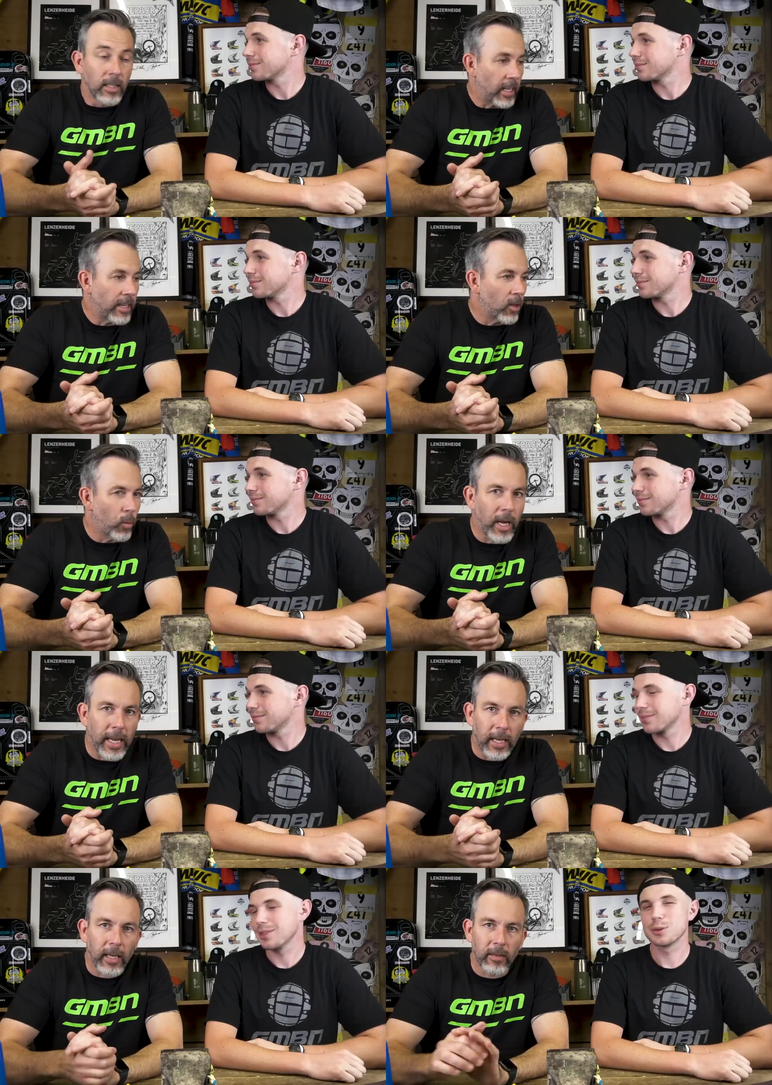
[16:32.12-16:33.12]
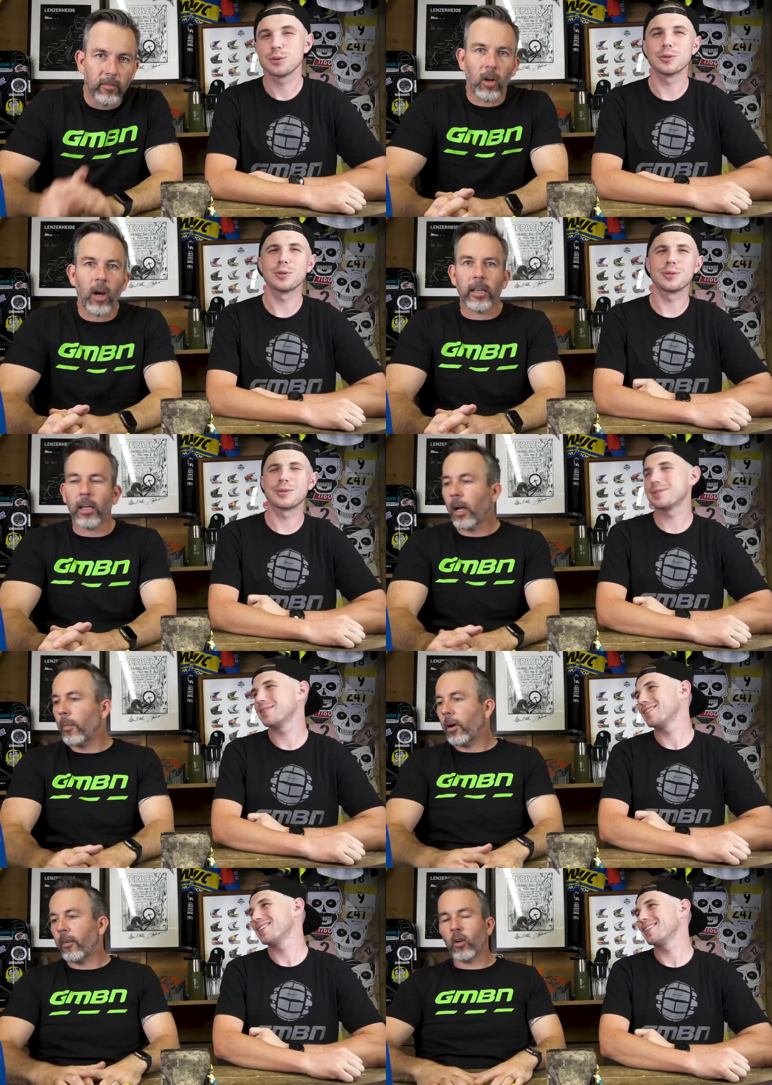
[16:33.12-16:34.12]
Speaker 1: Send of the week. Right,
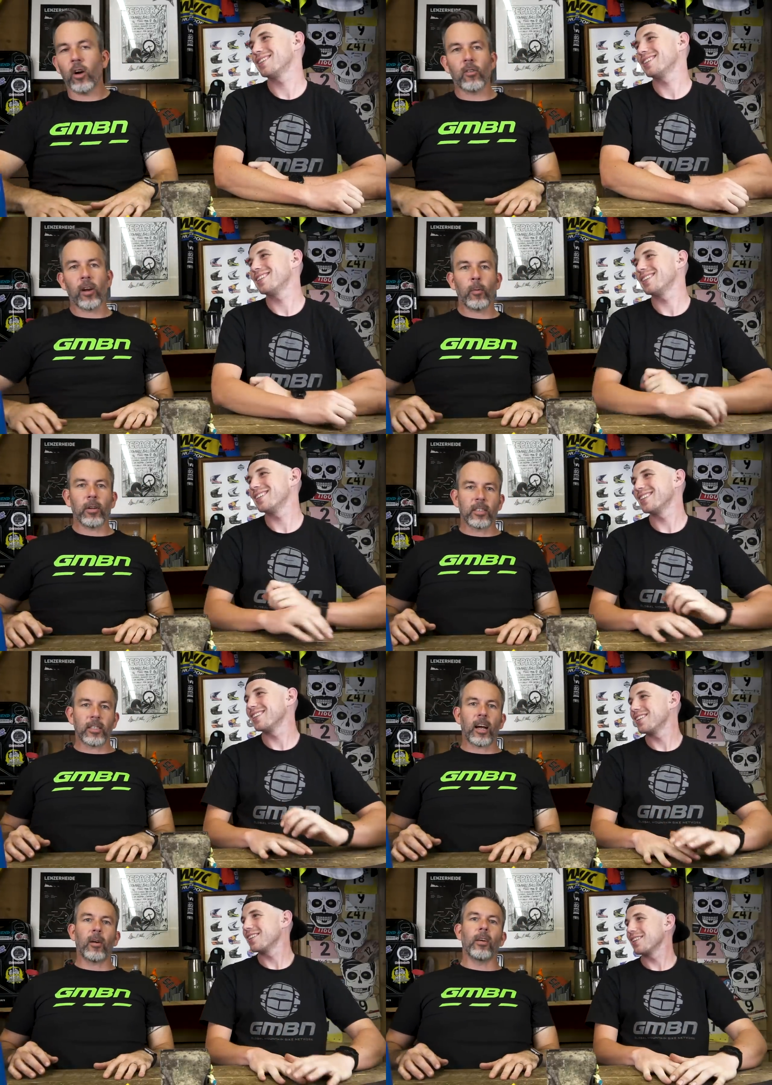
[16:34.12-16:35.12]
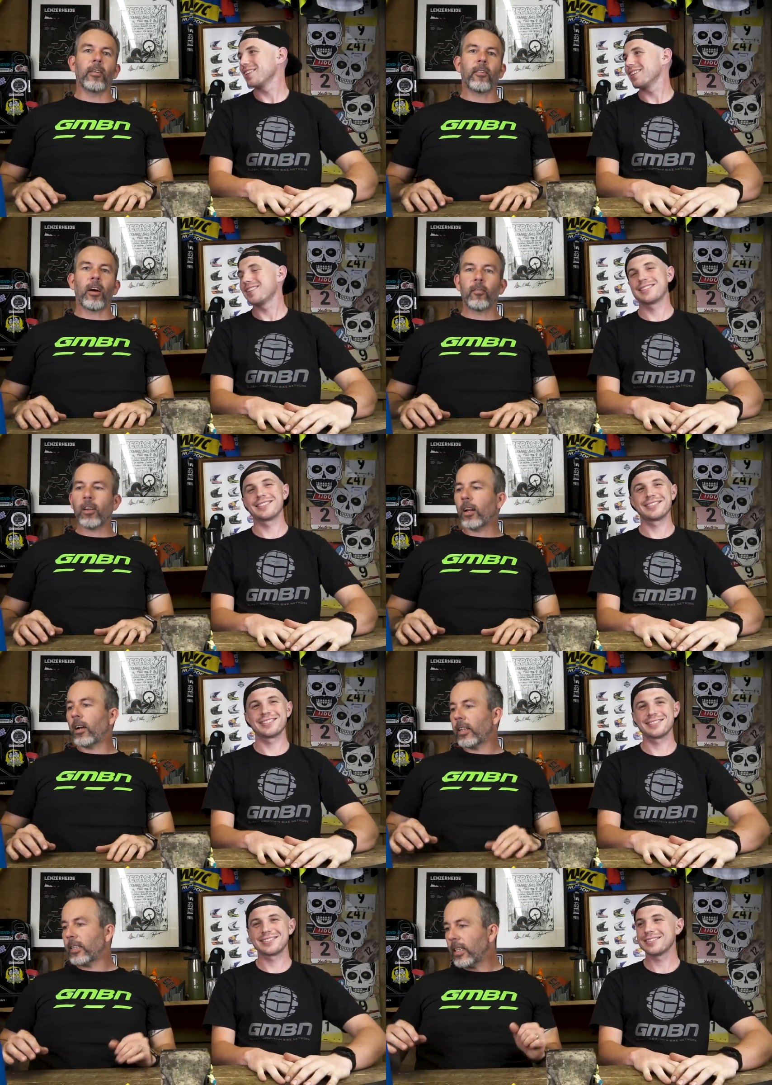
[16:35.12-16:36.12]
um, I've got a great one to start with. I really
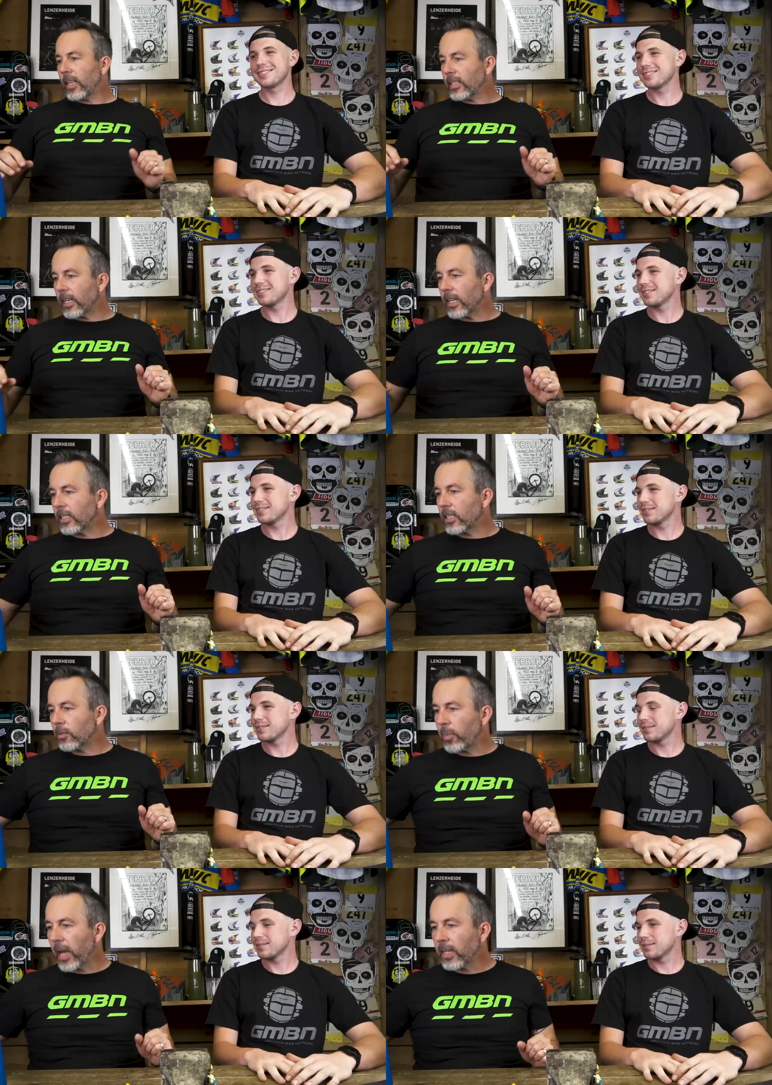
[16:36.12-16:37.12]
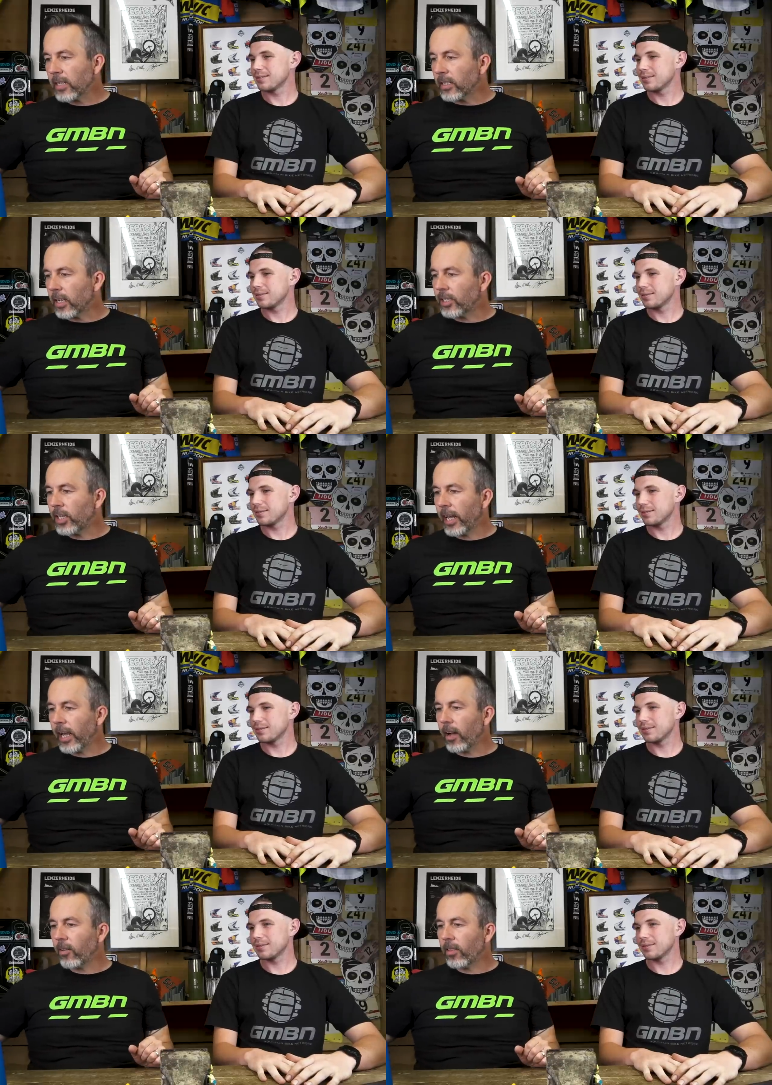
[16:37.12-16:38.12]
like this. This is Spencer.
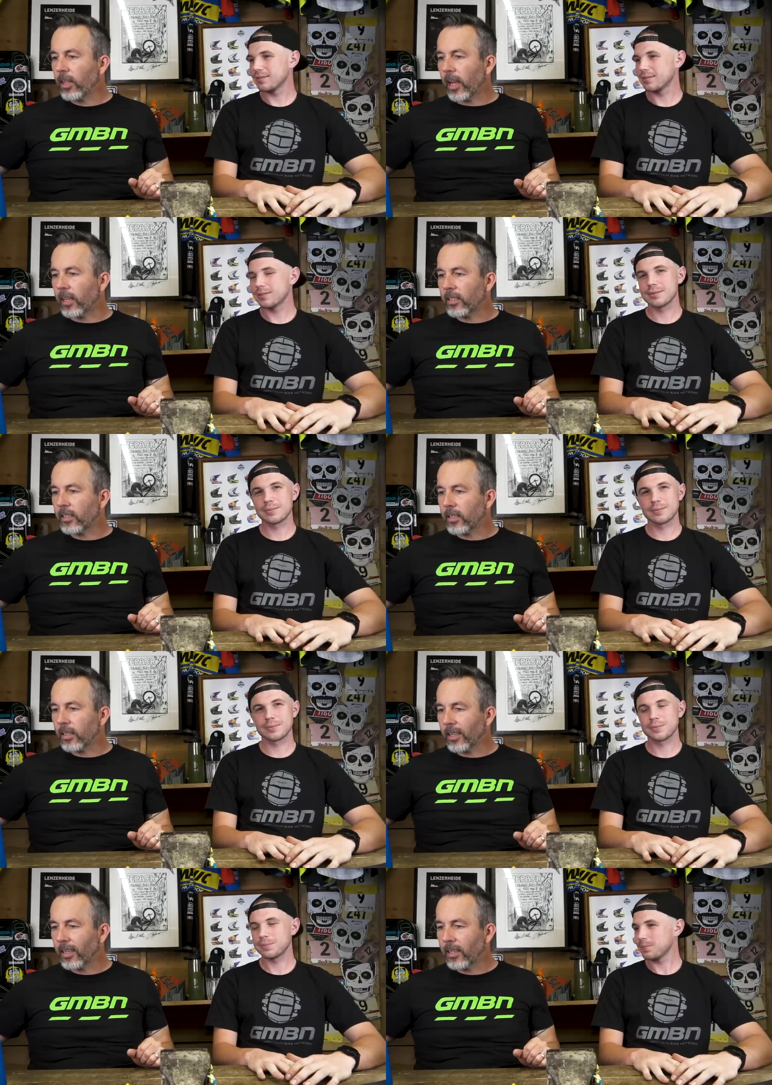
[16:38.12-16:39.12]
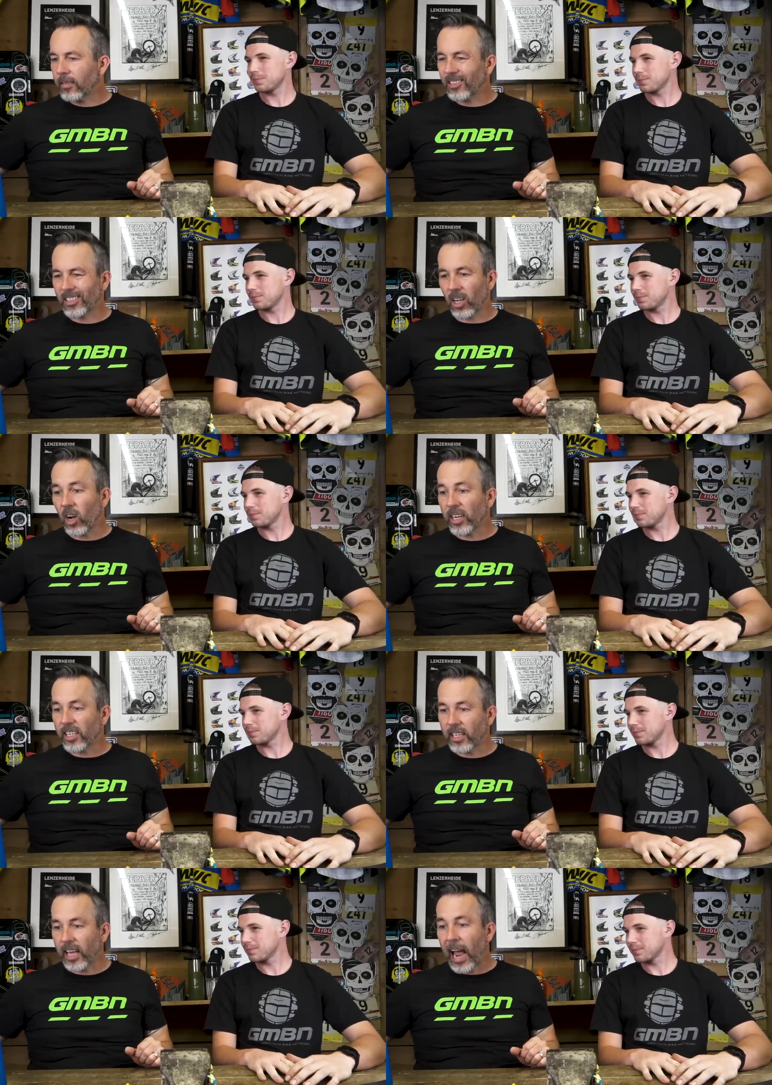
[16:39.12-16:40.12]
Check out this
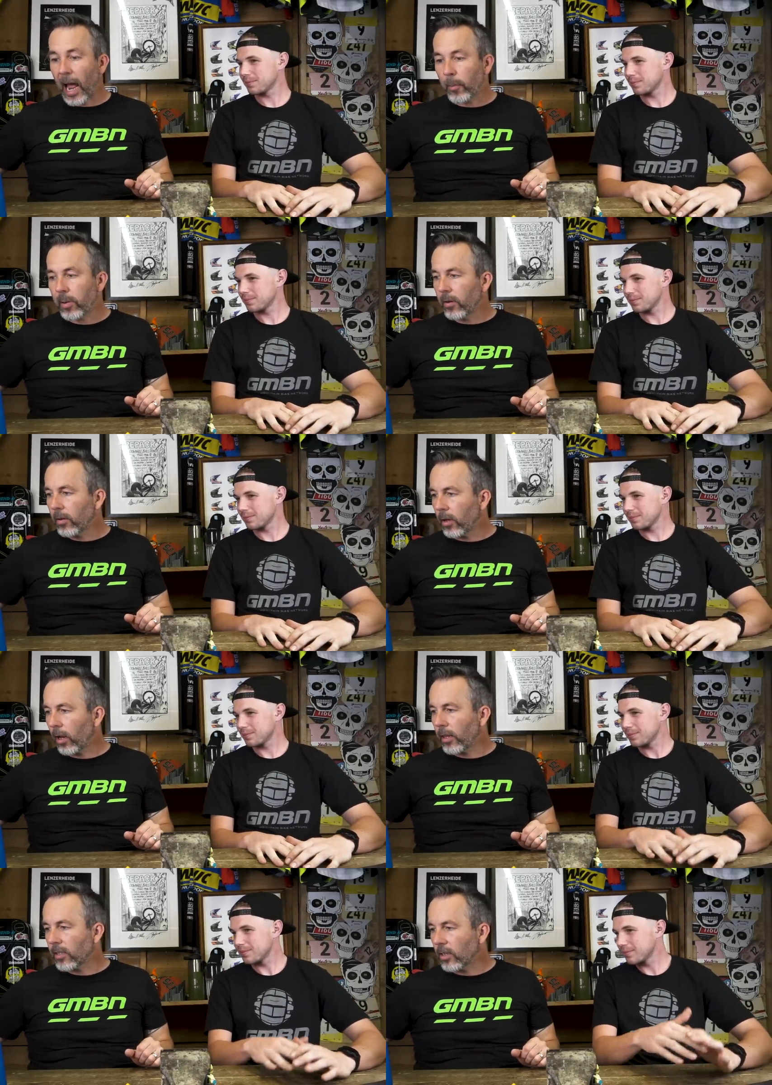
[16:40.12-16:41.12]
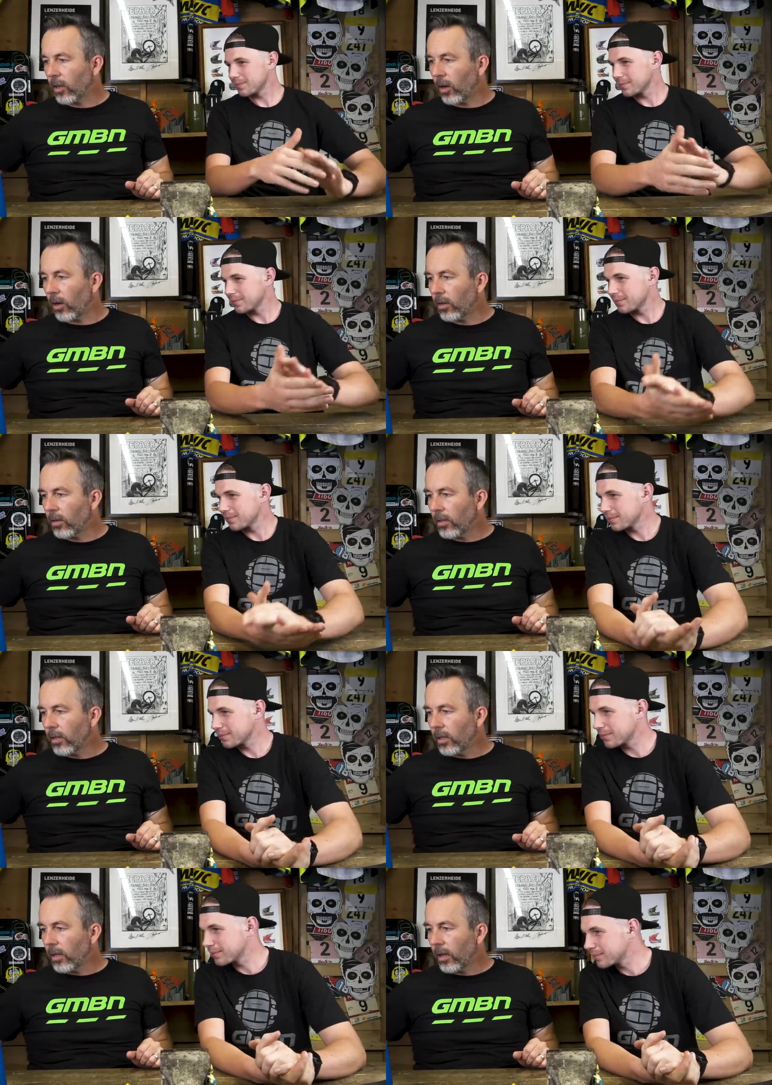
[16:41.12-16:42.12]
side gap. I like this a lot.
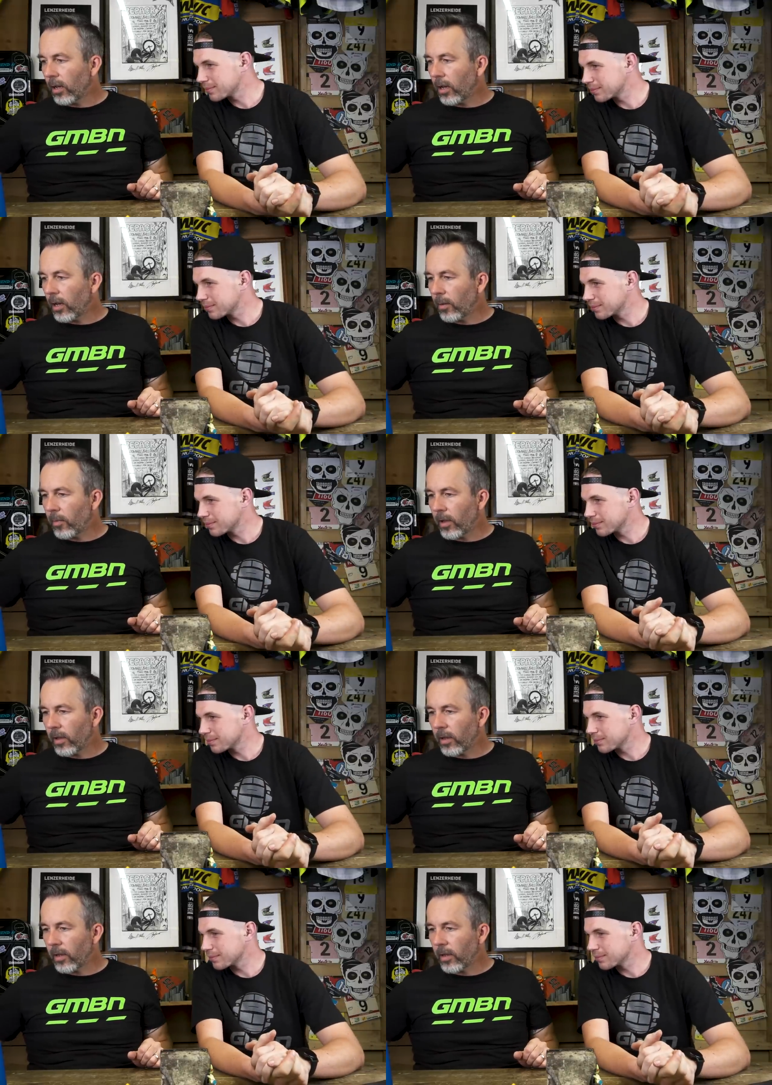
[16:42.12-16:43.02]
Um,